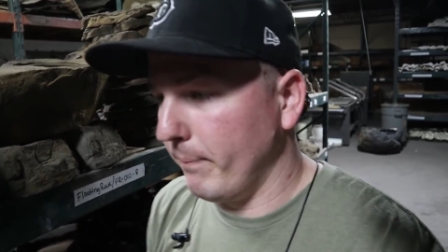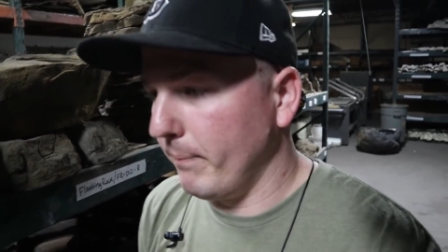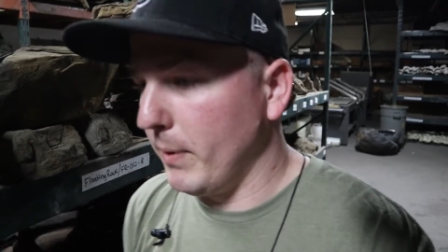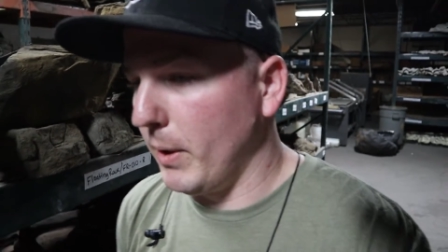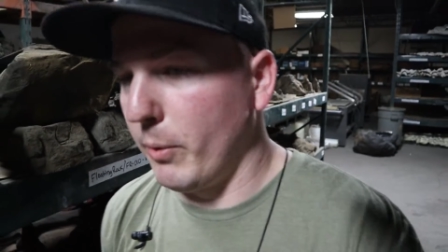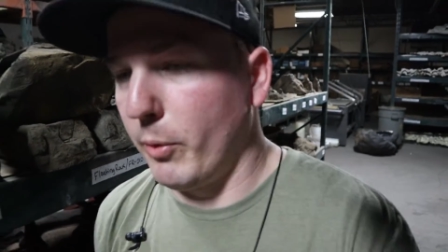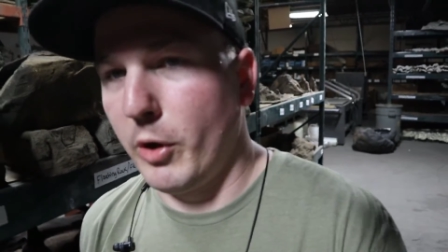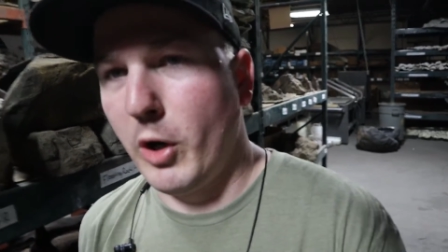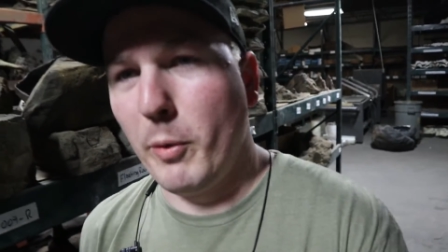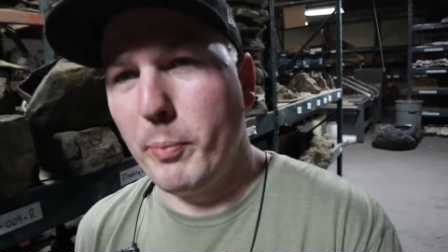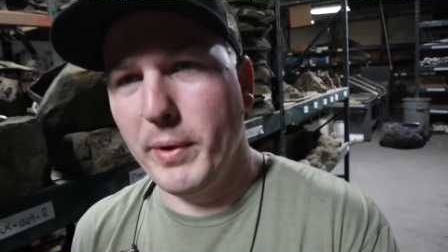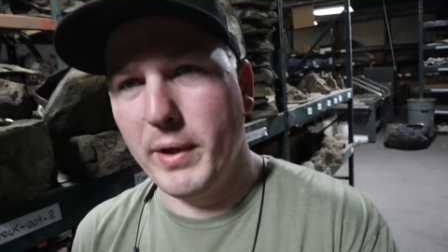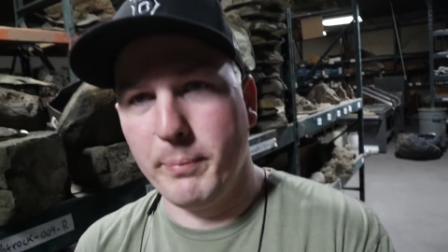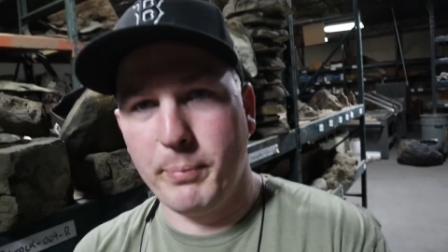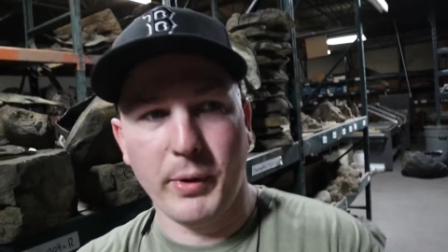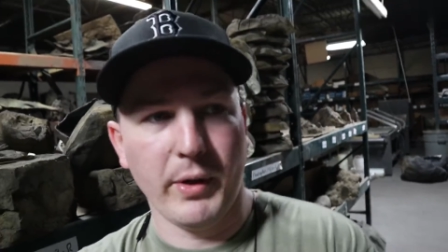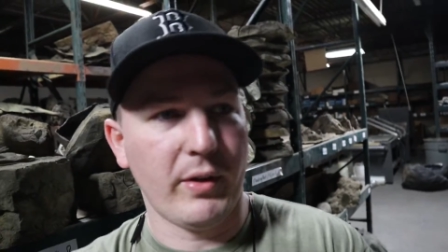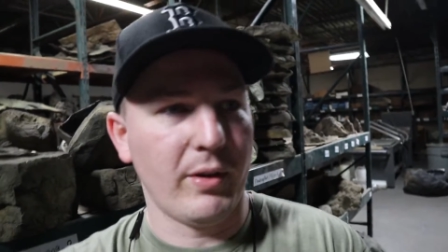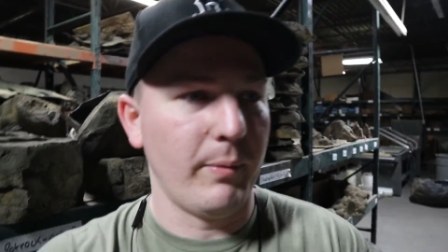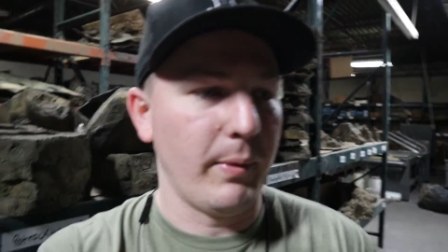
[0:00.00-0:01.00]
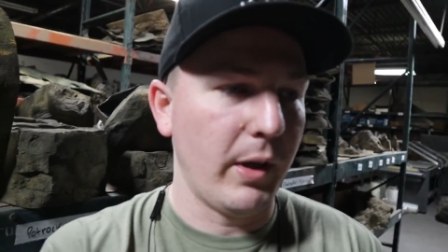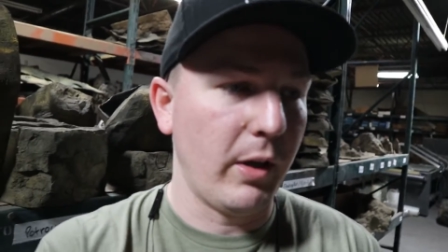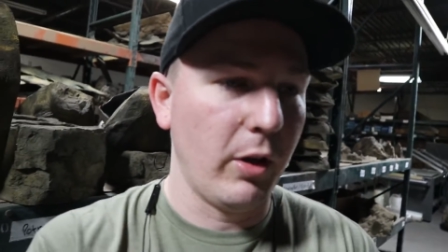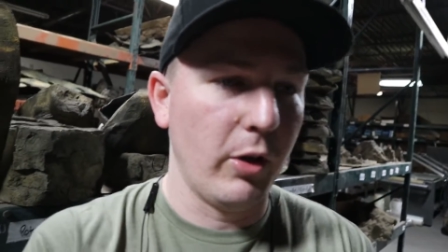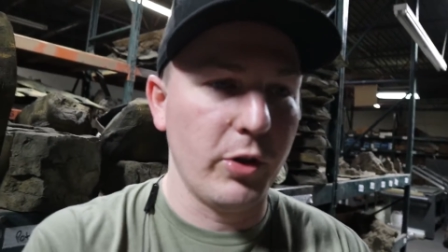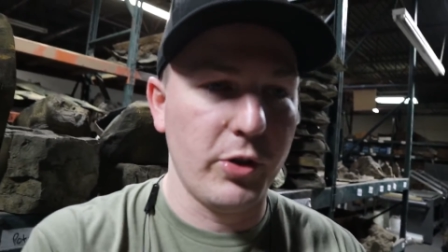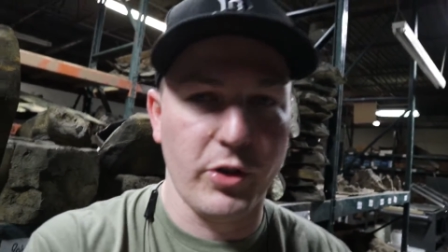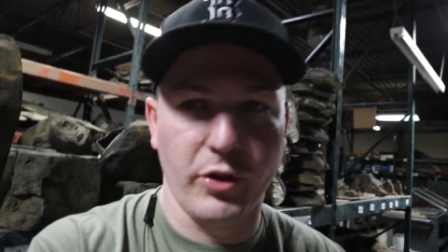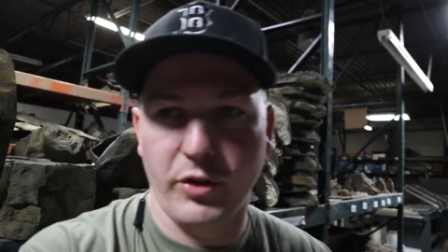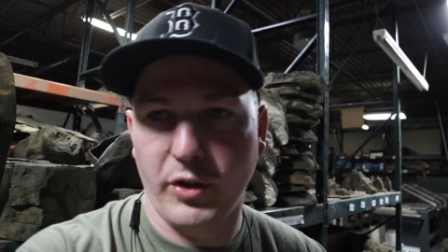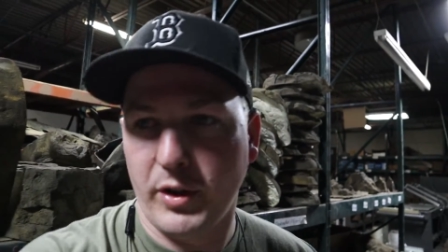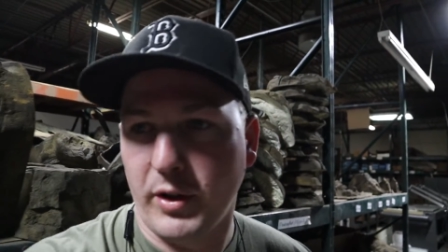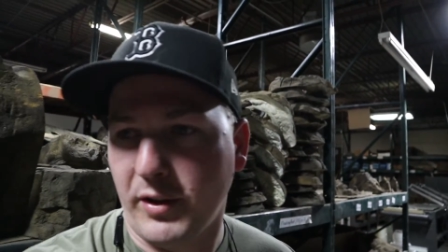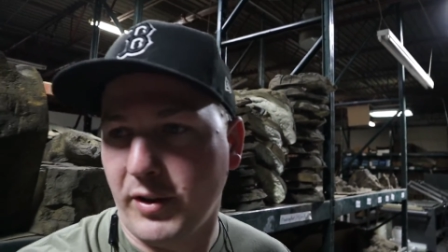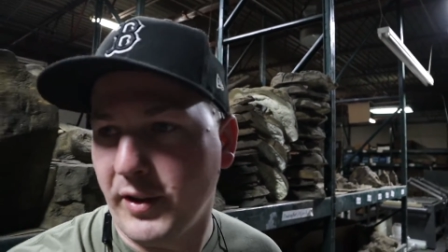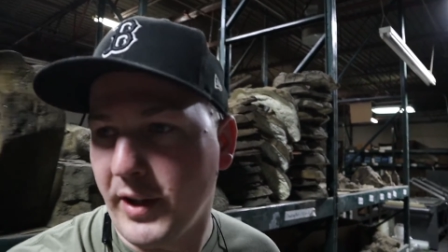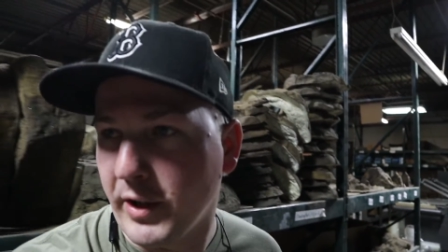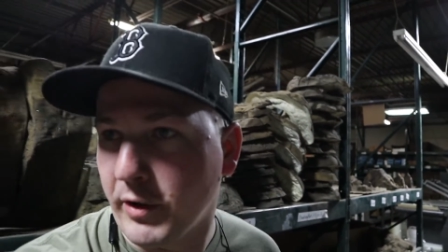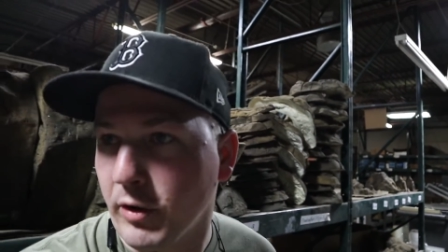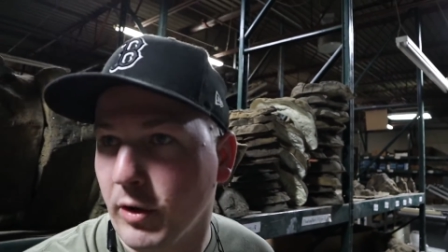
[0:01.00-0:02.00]
but we're hoping to put some enclosures in the
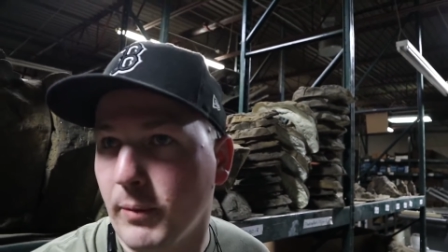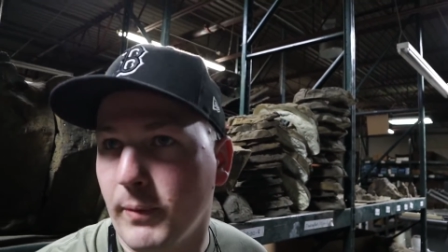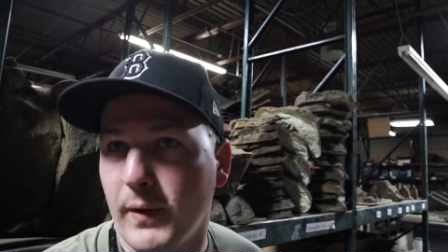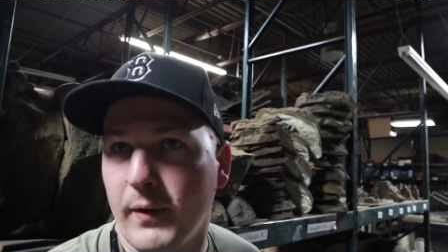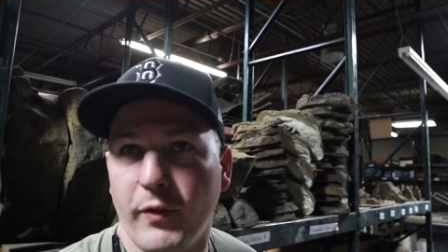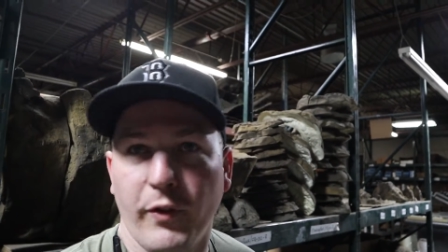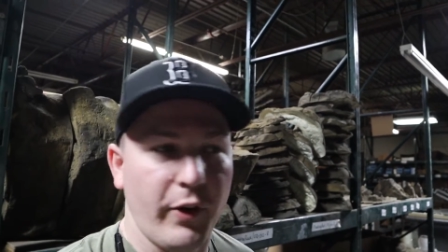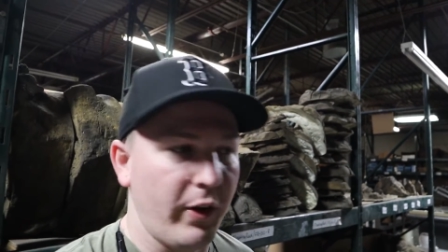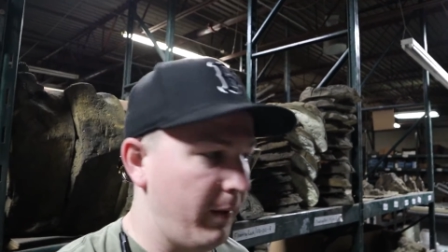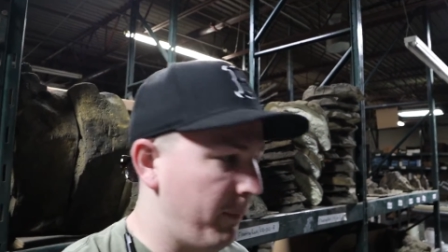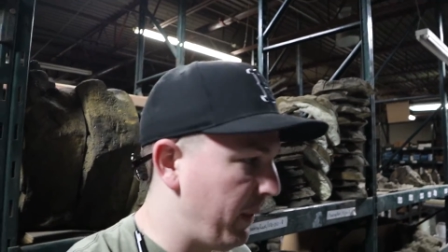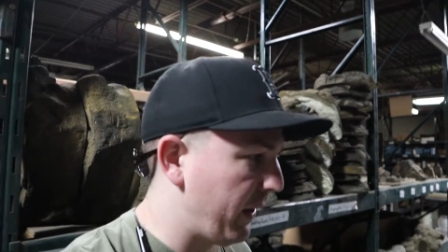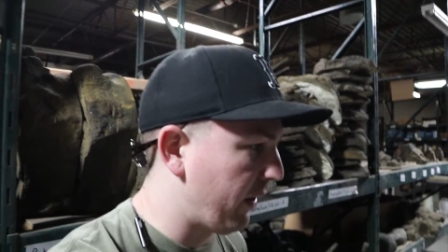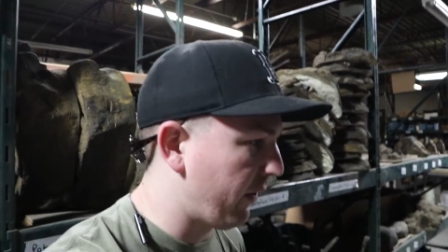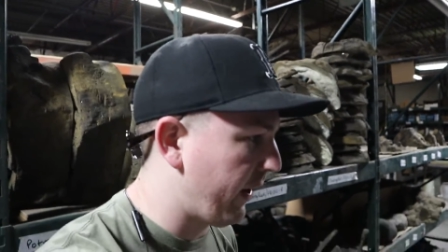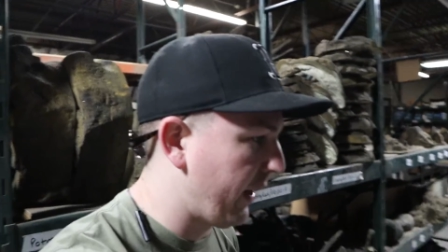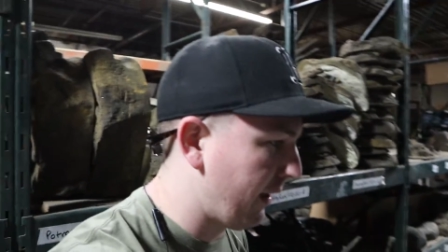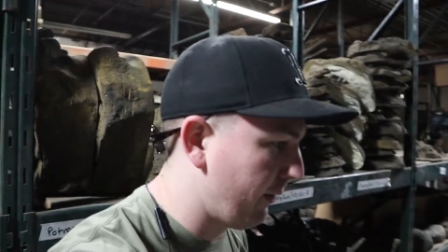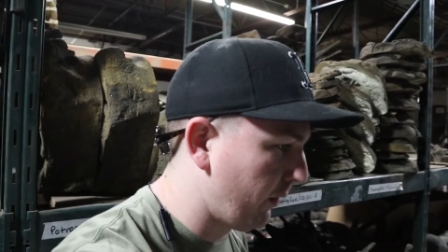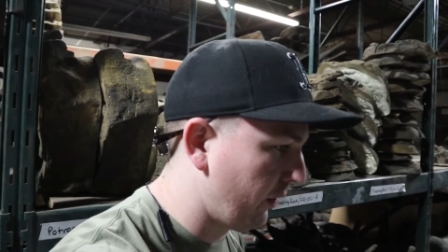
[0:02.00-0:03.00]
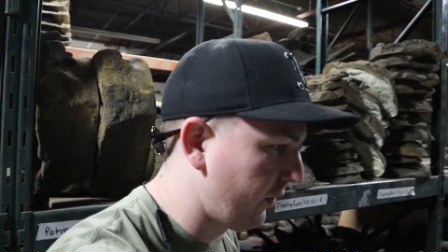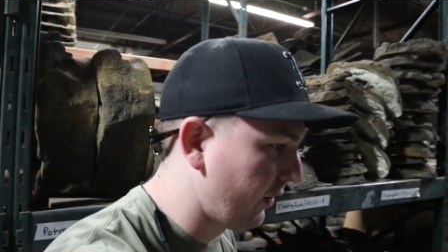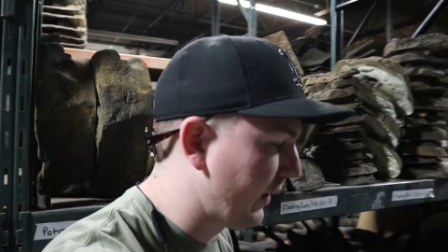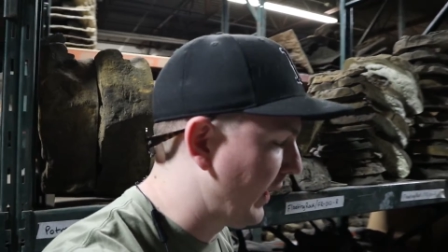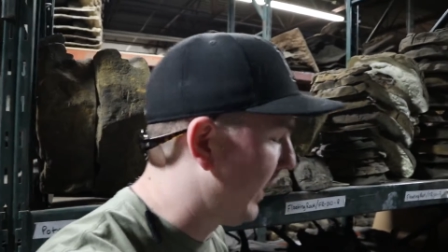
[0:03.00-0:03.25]
snake room that for the bigger animals